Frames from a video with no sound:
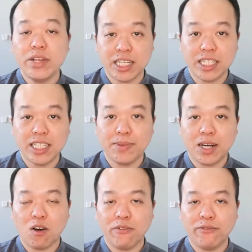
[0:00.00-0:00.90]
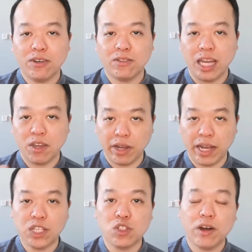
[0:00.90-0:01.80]
irresistible offer that you
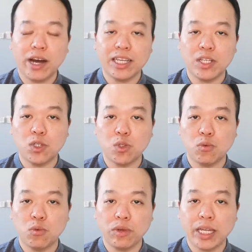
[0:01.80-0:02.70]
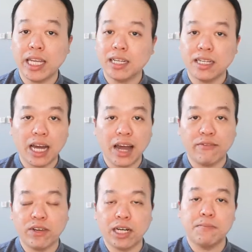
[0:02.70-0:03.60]
can try is to either
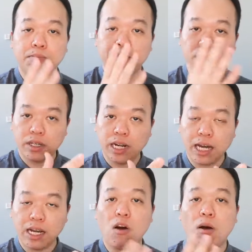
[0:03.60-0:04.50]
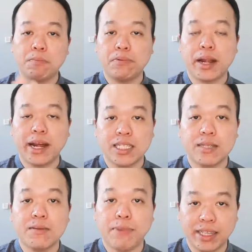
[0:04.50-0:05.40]
have a product or
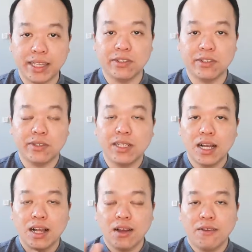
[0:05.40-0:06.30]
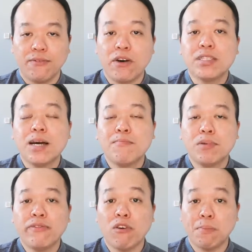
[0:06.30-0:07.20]
price bundle. For
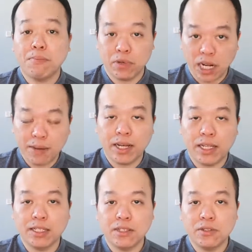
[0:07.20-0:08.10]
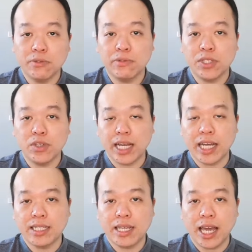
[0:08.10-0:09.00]
example, for product bundle, you
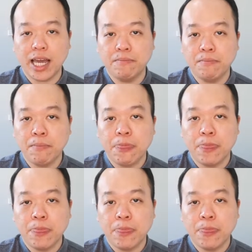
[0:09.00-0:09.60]
can say